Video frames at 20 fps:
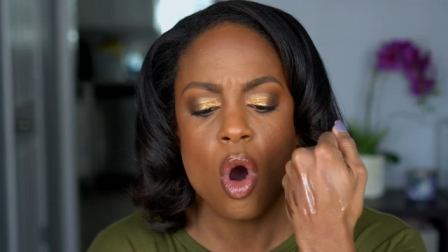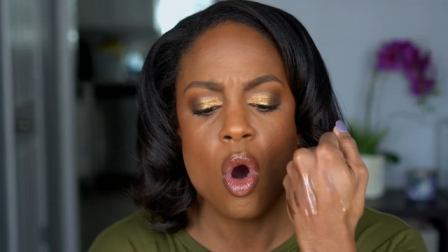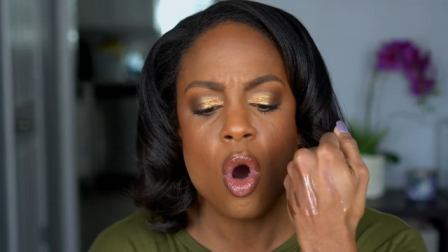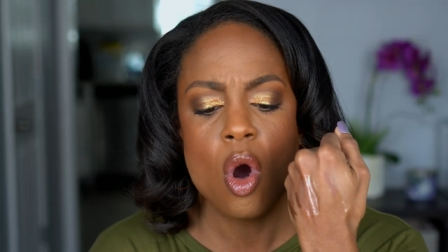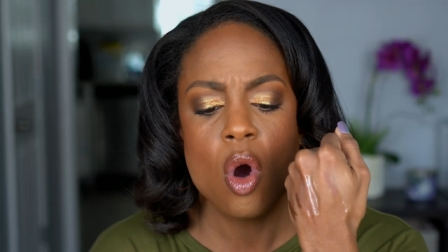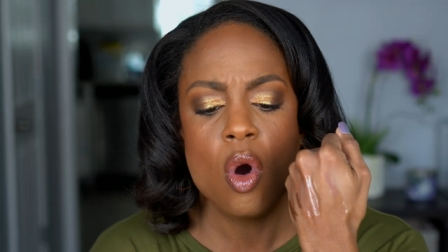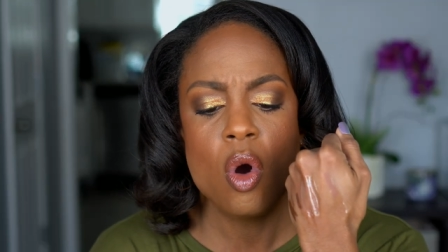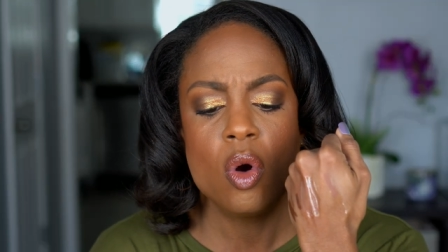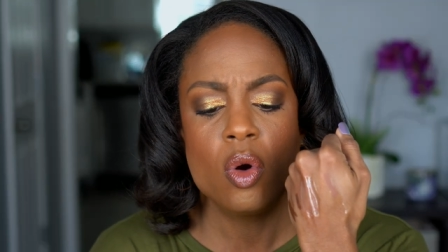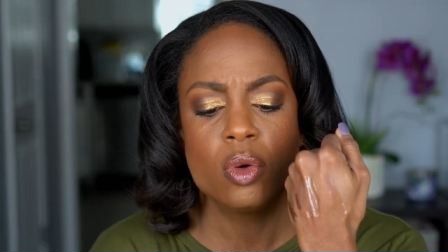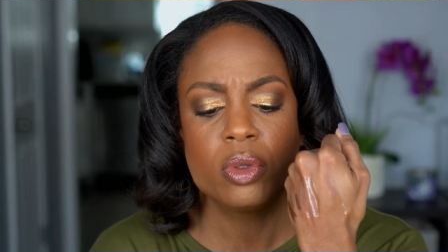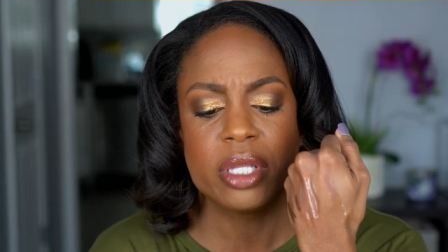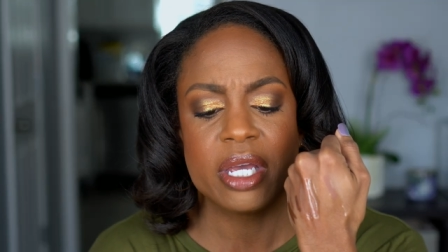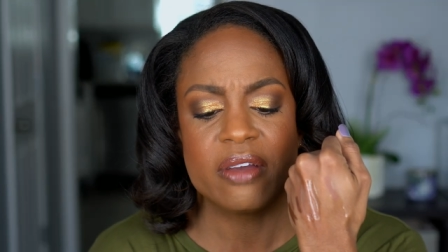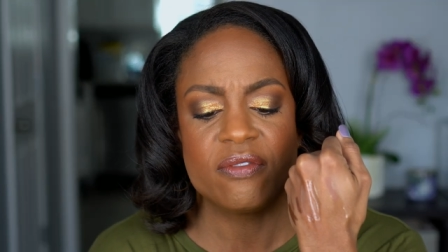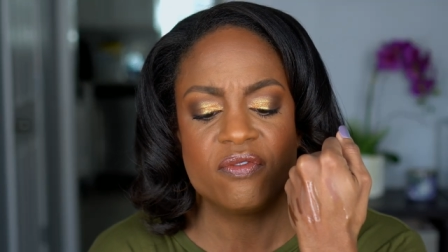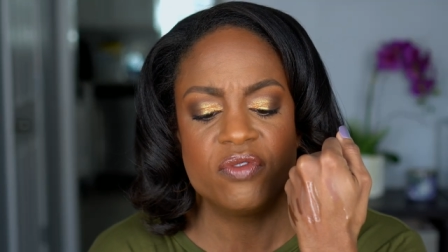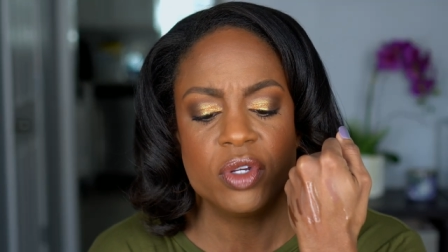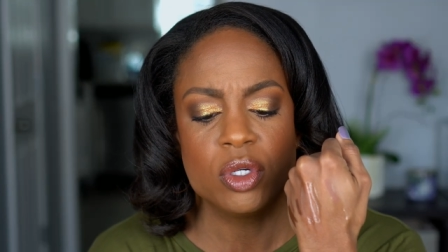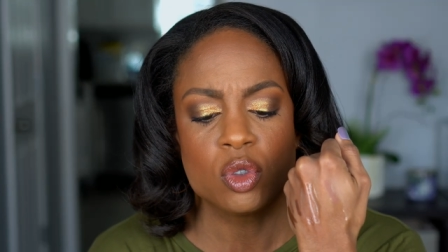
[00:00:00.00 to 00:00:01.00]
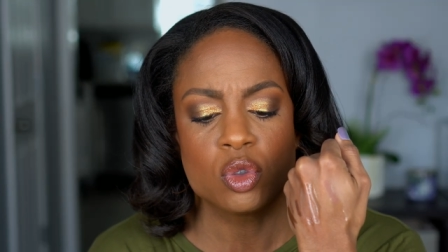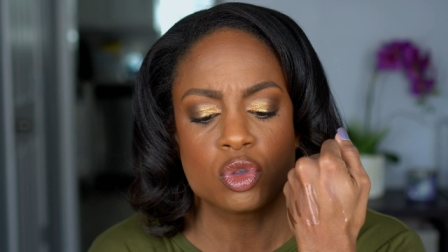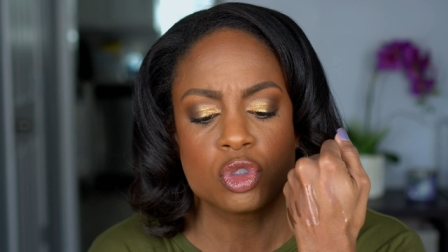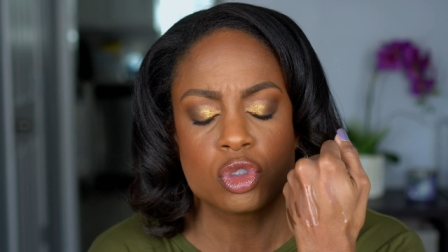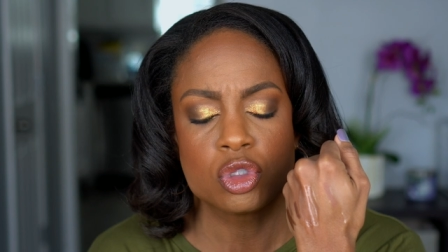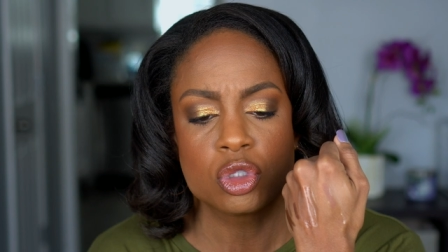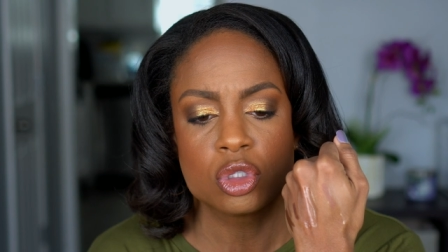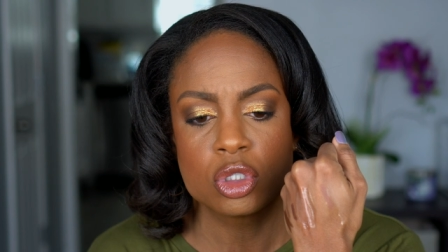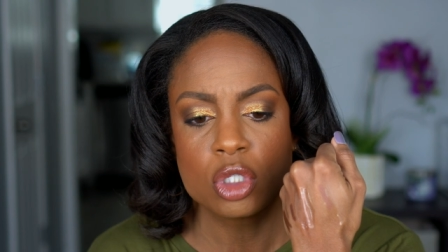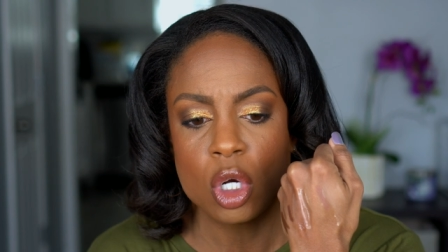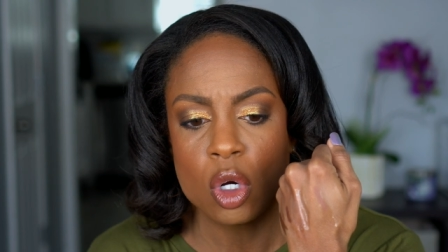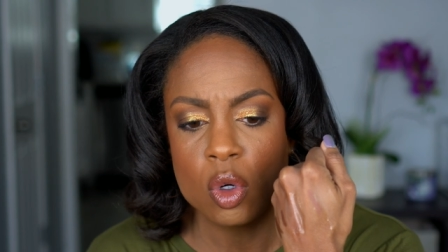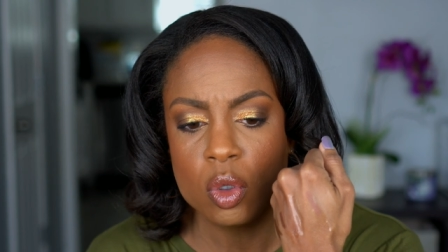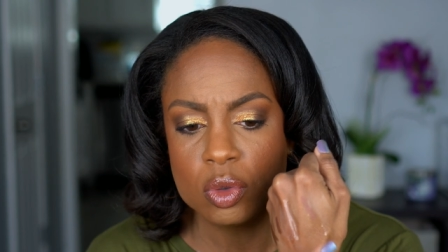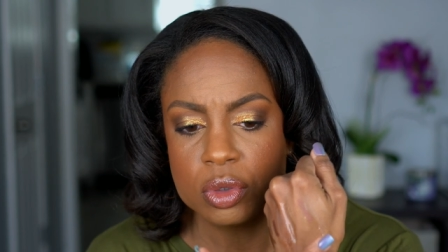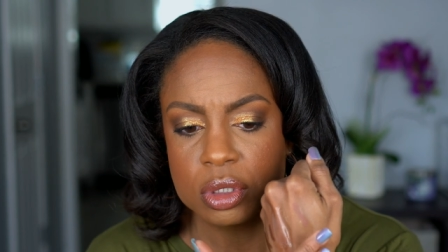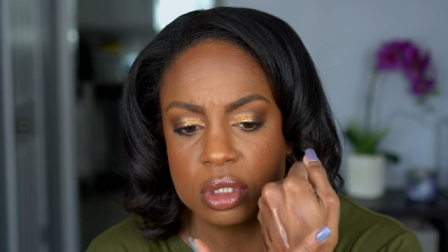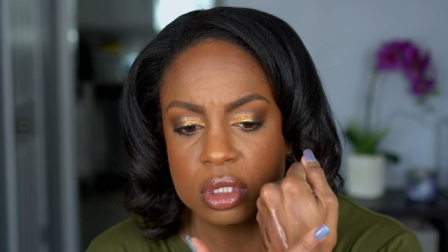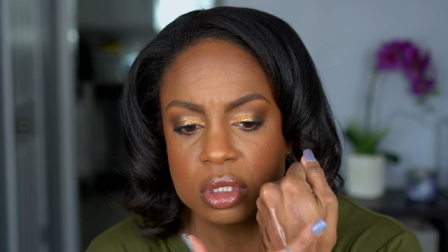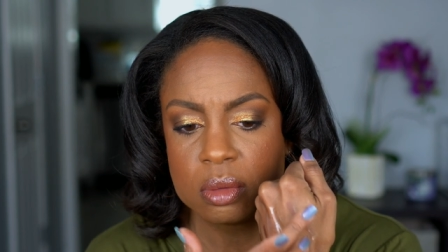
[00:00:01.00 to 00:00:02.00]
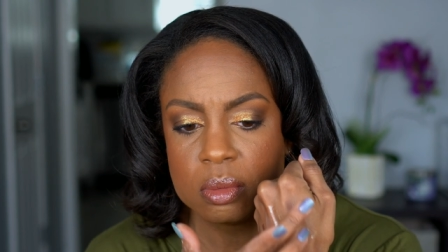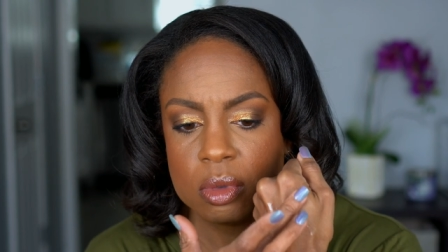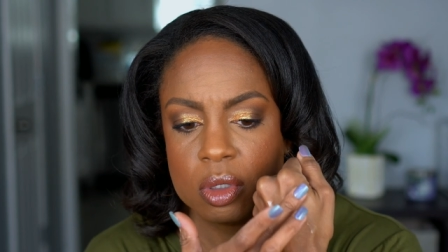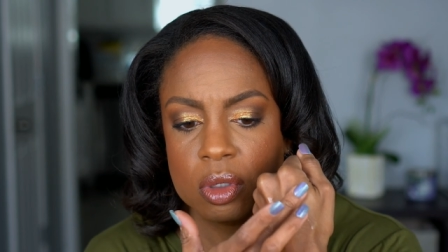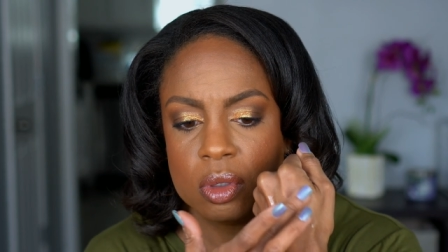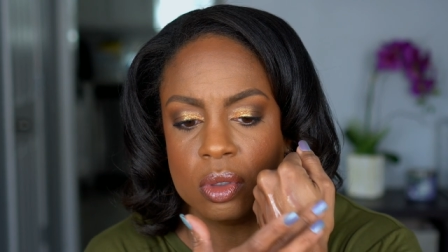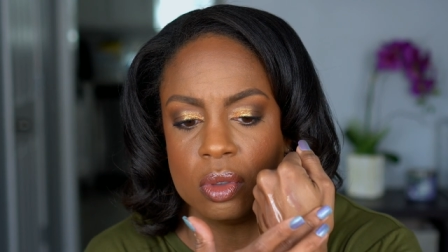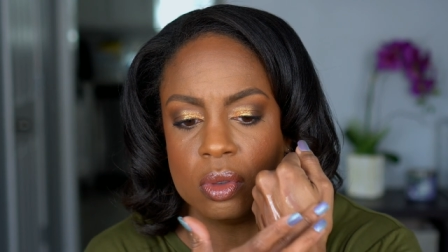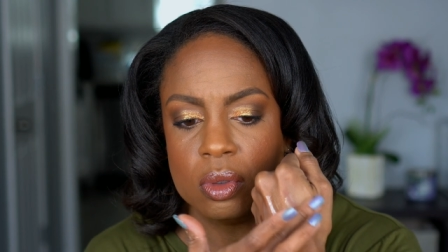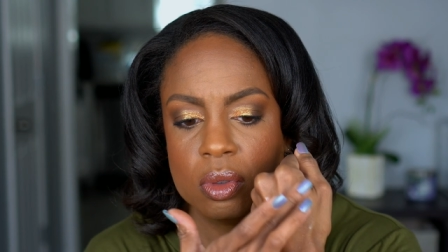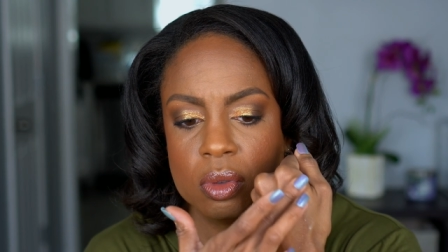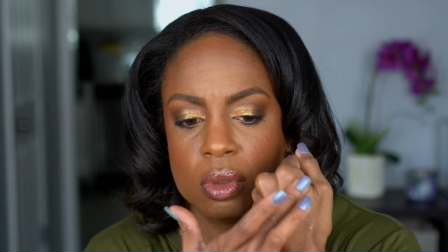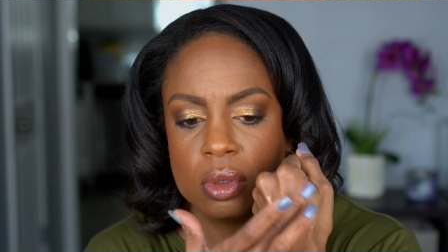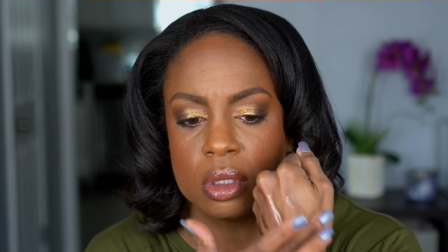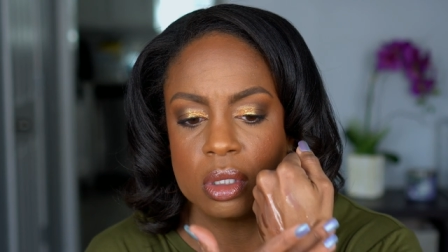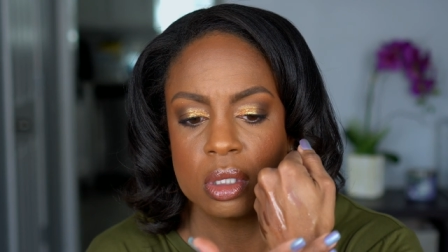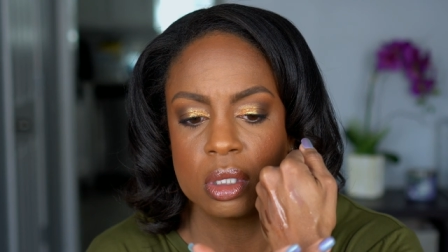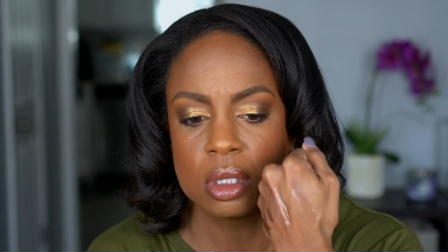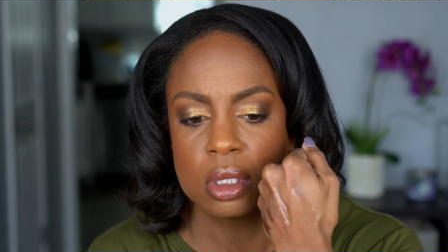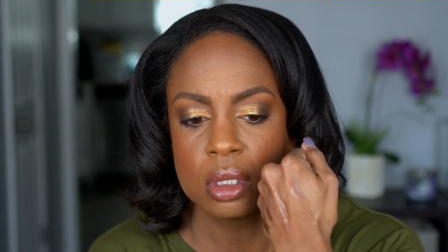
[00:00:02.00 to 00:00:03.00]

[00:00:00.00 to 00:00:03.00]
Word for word: Oh, that feels so smooth.